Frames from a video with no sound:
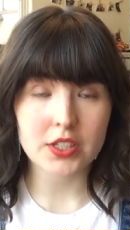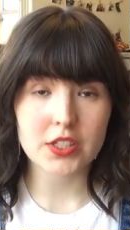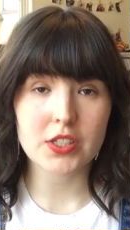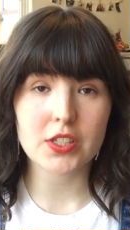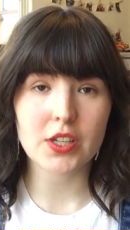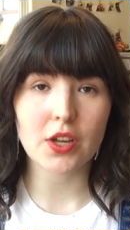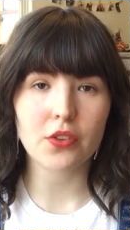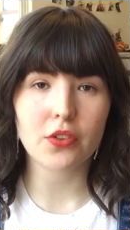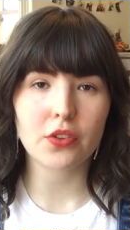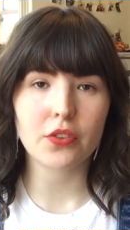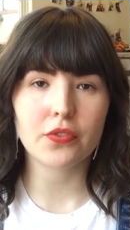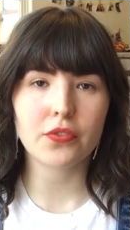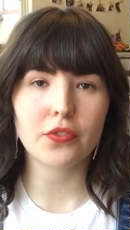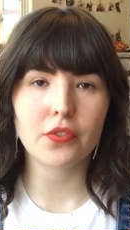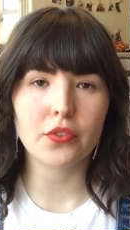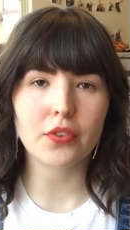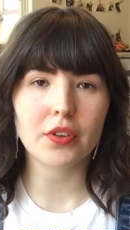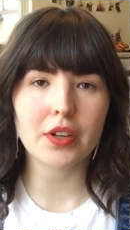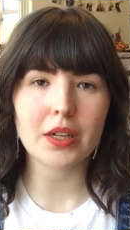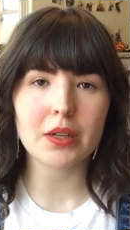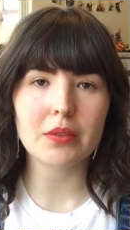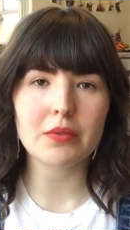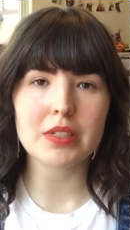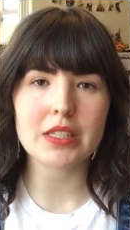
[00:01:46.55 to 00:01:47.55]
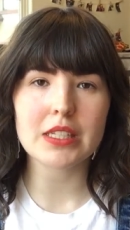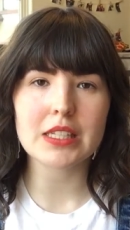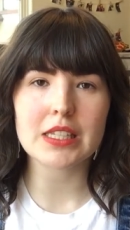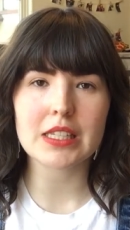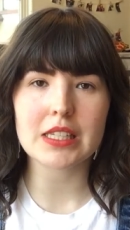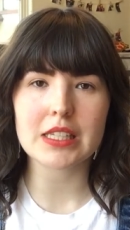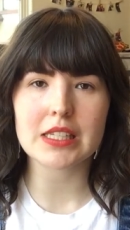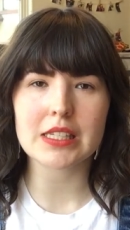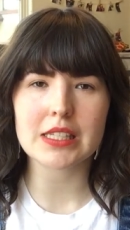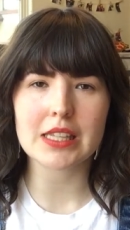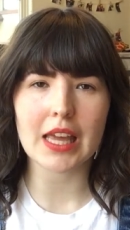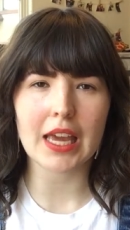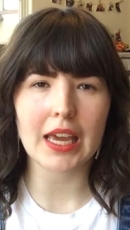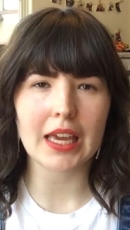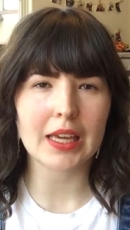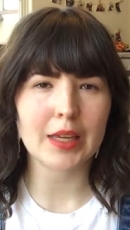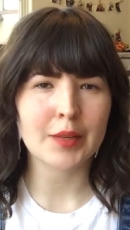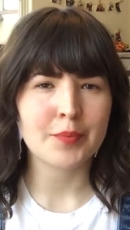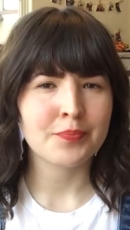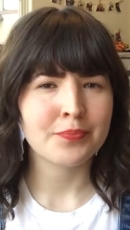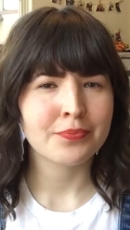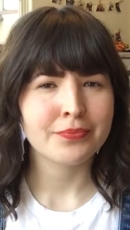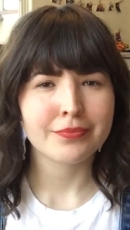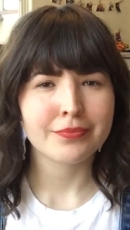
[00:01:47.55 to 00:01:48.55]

So the flooring was this like